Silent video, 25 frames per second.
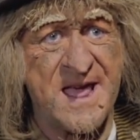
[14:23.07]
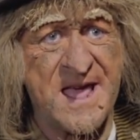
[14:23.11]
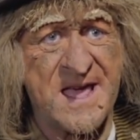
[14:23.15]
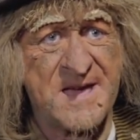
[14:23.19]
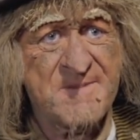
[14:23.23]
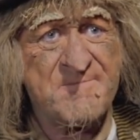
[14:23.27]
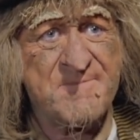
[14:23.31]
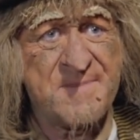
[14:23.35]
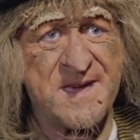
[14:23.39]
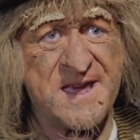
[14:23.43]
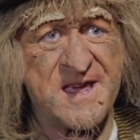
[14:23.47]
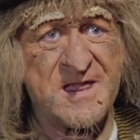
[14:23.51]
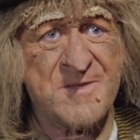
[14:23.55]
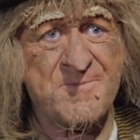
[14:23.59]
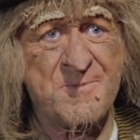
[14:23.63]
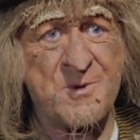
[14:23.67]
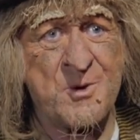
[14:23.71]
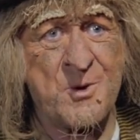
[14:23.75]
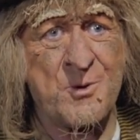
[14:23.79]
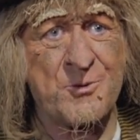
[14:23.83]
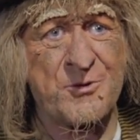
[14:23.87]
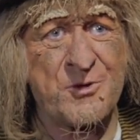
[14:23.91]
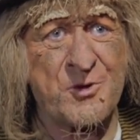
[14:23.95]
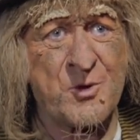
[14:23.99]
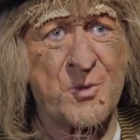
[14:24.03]
It makes me
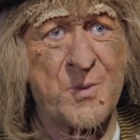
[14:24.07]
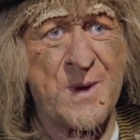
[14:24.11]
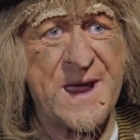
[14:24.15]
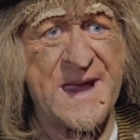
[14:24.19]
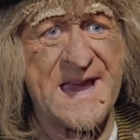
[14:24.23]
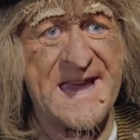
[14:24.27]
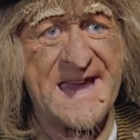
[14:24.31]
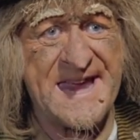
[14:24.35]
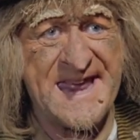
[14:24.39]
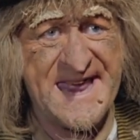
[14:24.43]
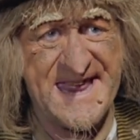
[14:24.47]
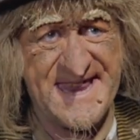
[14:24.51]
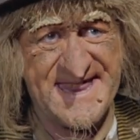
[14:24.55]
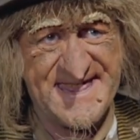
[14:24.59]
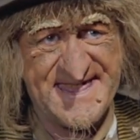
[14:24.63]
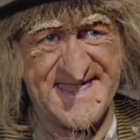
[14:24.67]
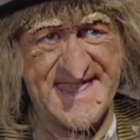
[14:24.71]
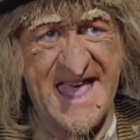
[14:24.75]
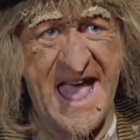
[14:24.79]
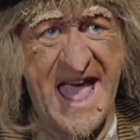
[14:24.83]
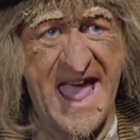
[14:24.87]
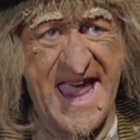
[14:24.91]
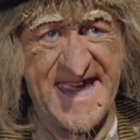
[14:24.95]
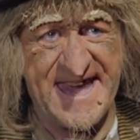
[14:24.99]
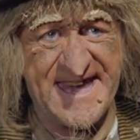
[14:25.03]
all squiggly
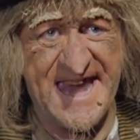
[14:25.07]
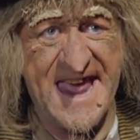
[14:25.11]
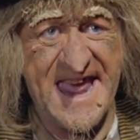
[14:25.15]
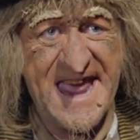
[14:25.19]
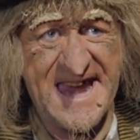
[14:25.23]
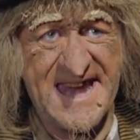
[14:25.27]
inside,